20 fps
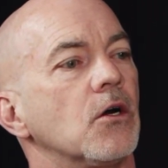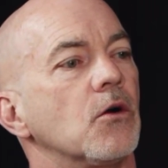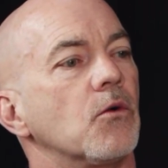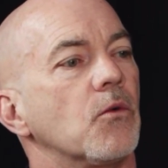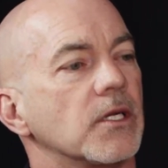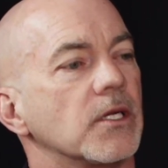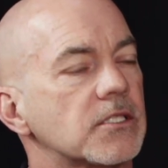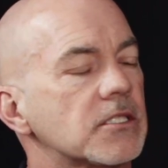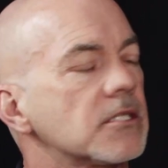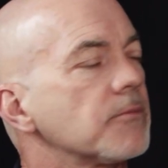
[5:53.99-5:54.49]

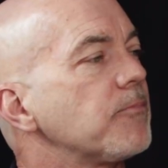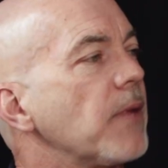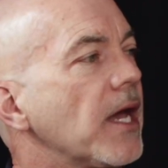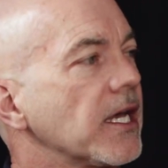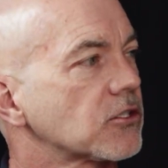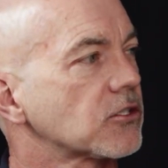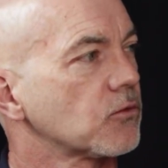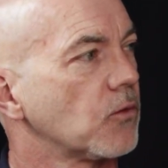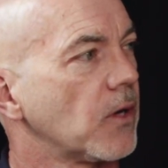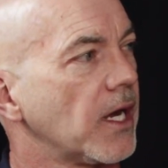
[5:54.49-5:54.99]
What's the
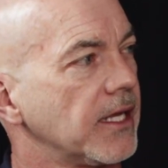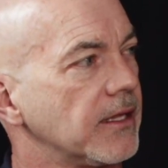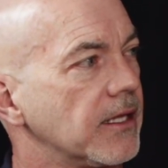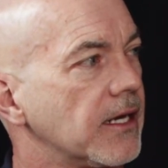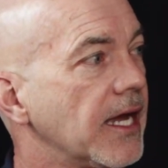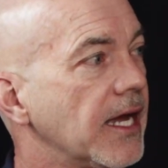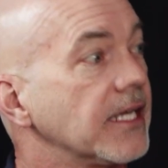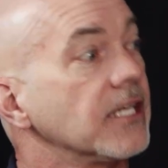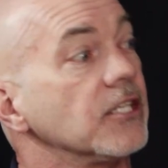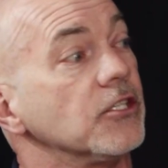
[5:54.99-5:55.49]
best way that
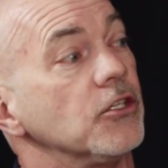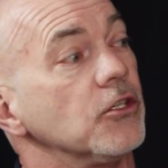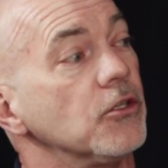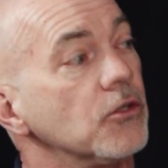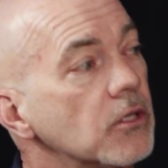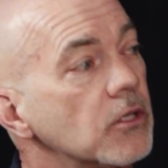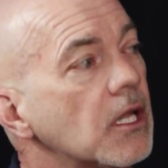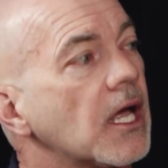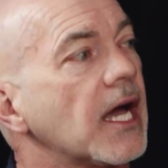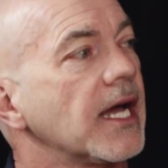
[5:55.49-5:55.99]
I can
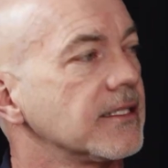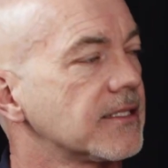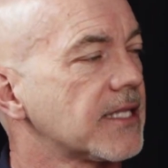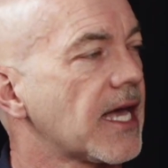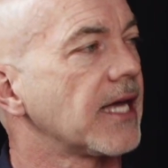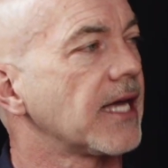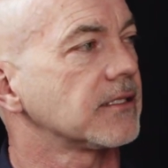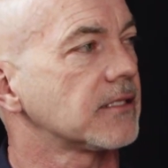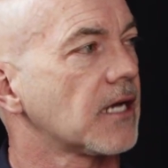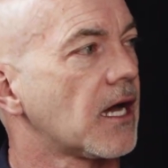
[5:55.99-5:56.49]
utilize
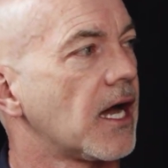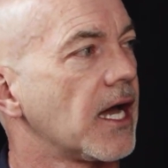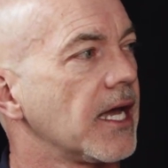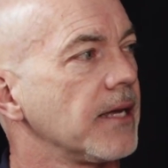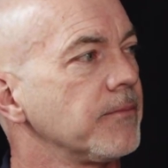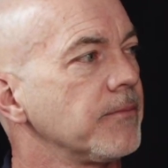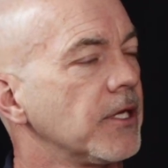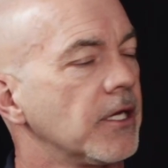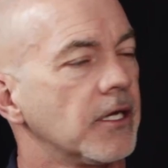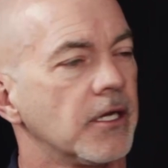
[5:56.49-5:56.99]
that
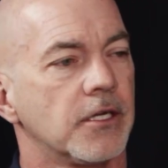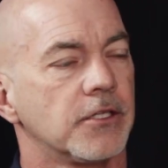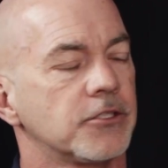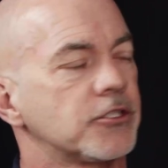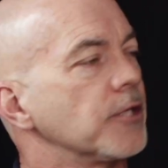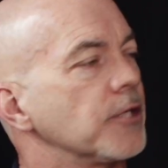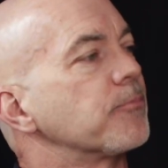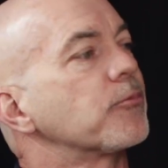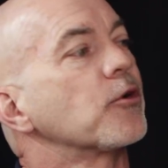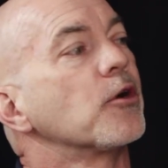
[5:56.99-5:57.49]
time
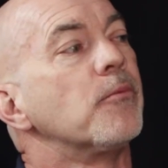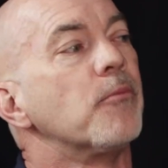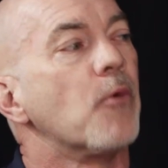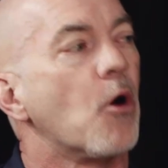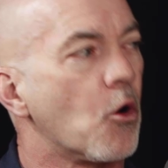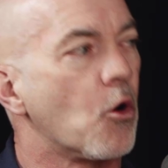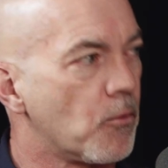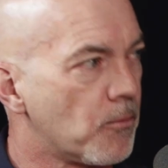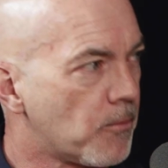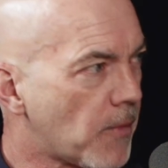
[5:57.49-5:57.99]
to
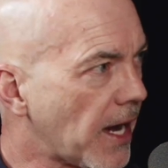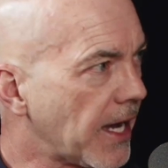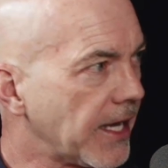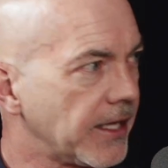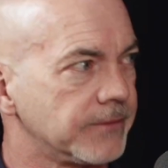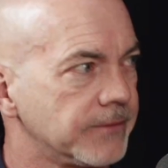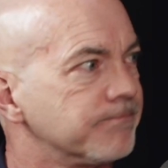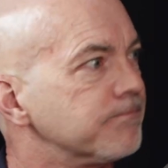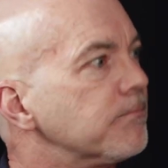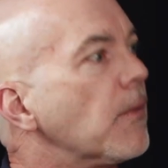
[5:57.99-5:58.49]
promote
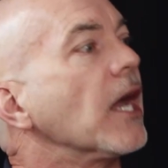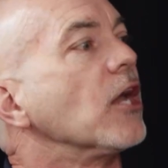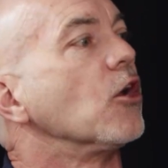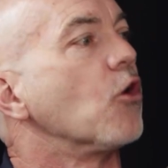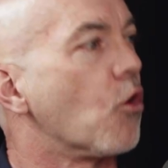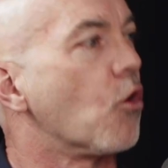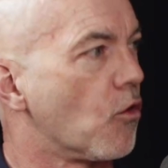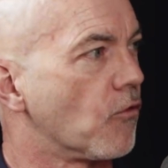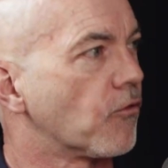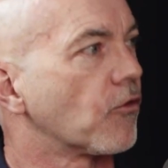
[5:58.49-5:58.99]
my, my
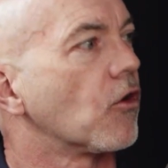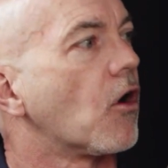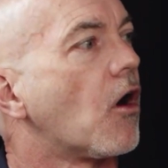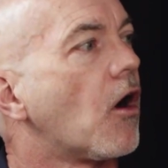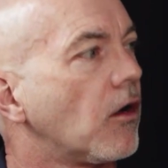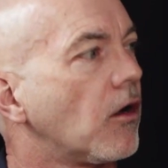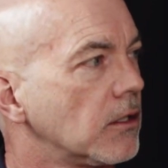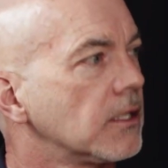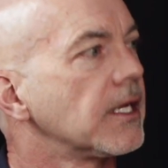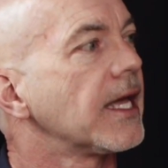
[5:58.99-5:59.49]

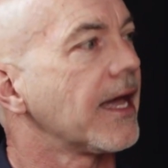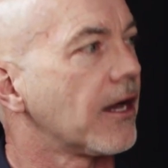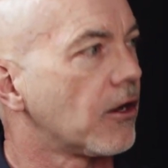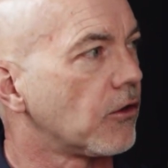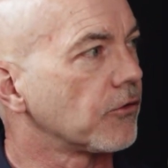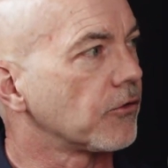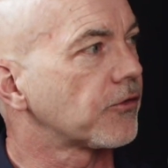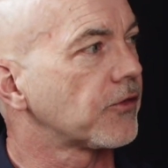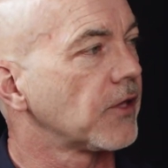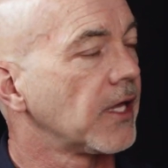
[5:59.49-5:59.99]
overall
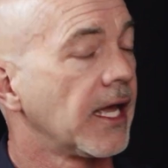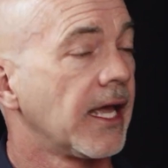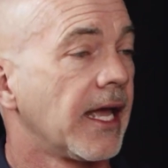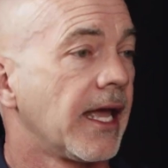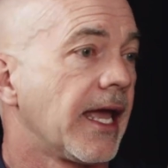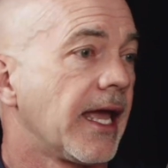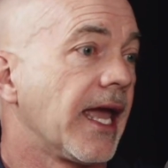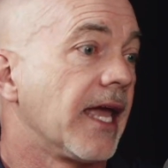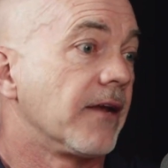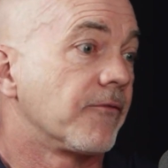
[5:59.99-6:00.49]
health?
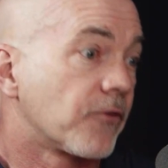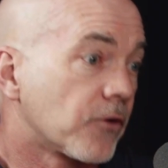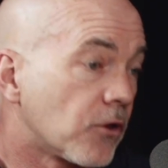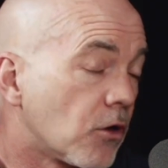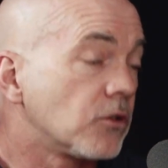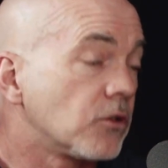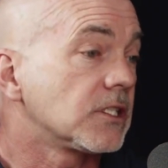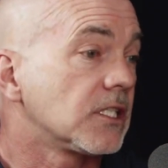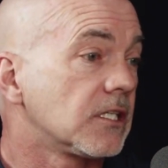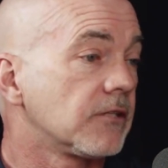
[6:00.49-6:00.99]
And for
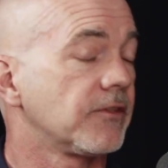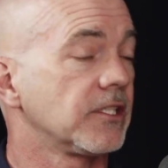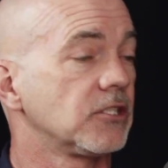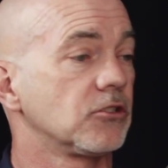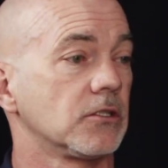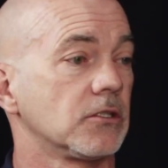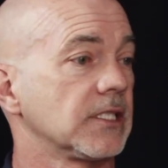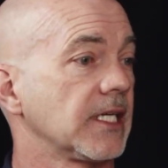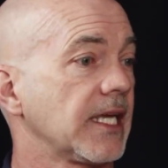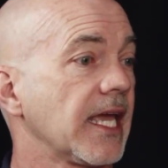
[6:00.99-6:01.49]
those
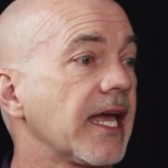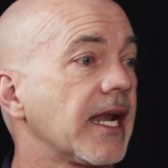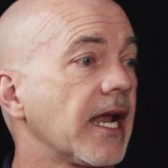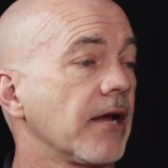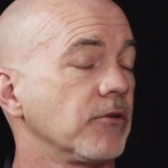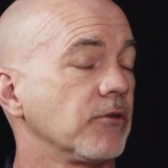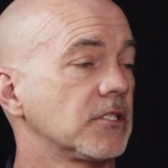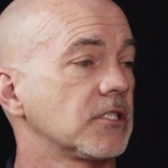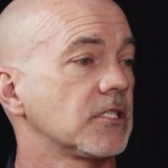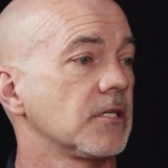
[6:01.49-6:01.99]
individuals, again, I
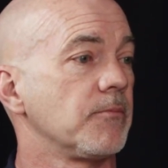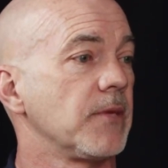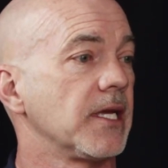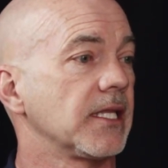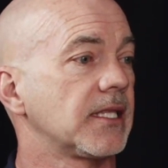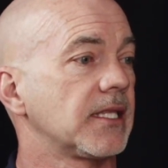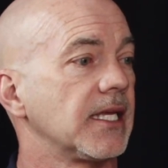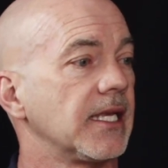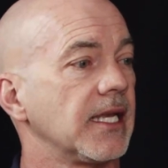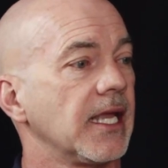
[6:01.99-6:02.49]
would
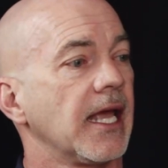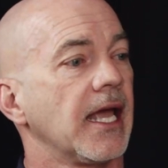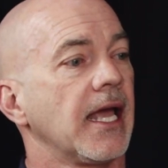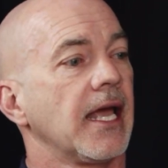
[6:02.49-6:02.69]
submit that